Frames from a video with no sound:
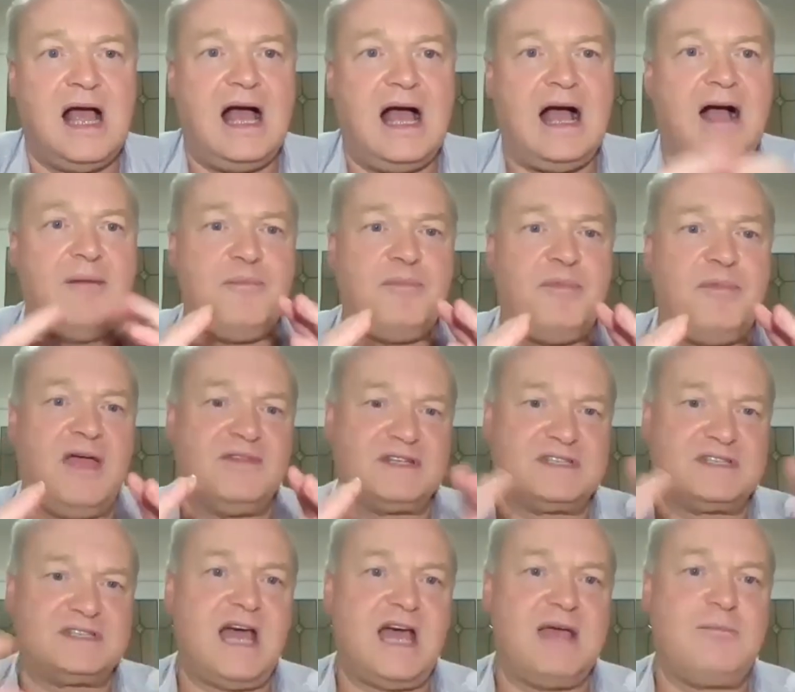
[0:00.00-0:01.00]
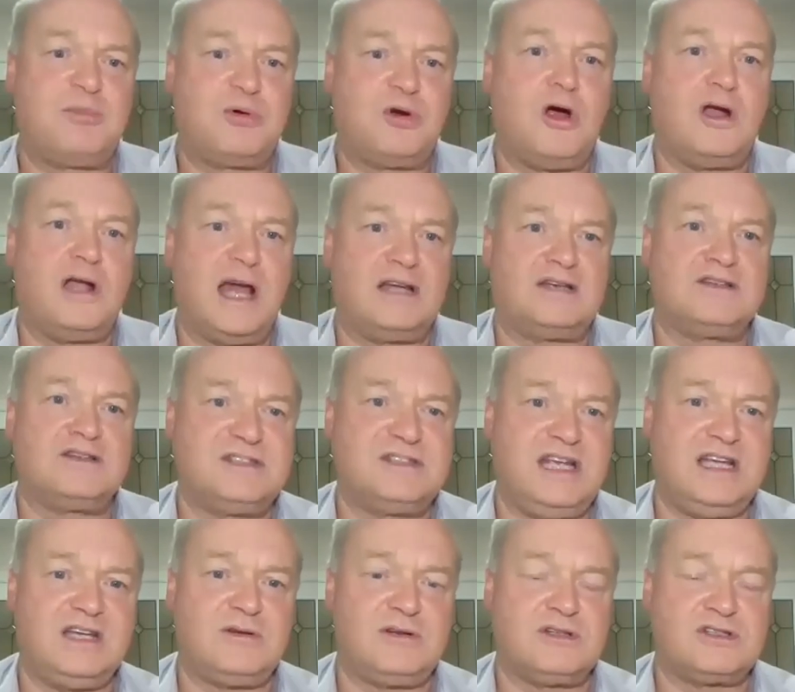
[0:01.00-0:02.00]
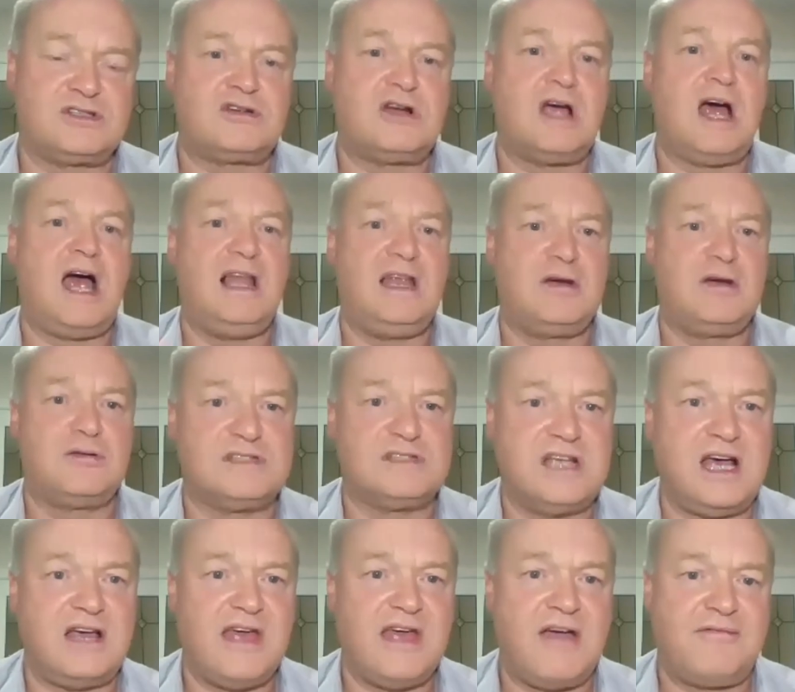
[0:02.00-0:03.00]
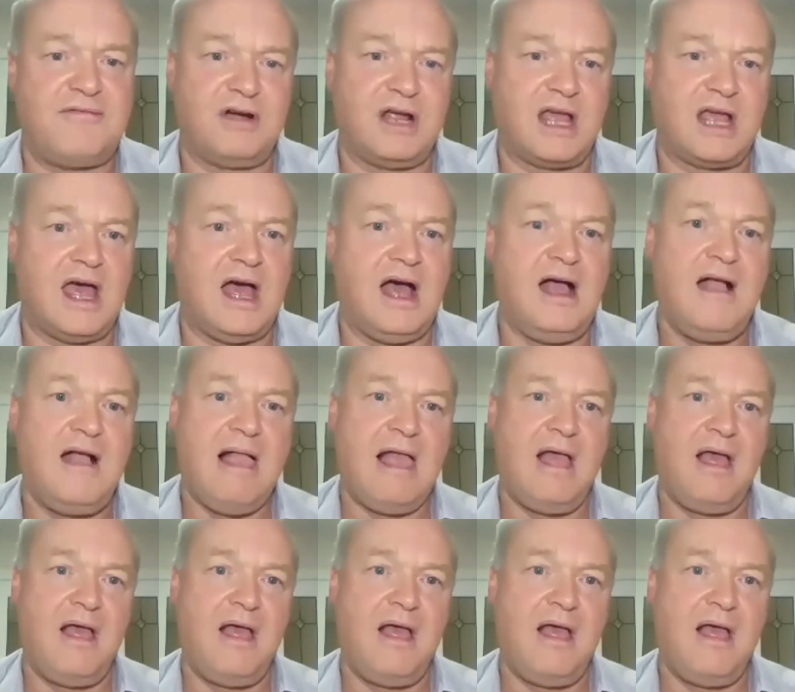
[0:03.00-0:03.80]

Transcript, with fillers: in the same product as sent to Australia or South Africa,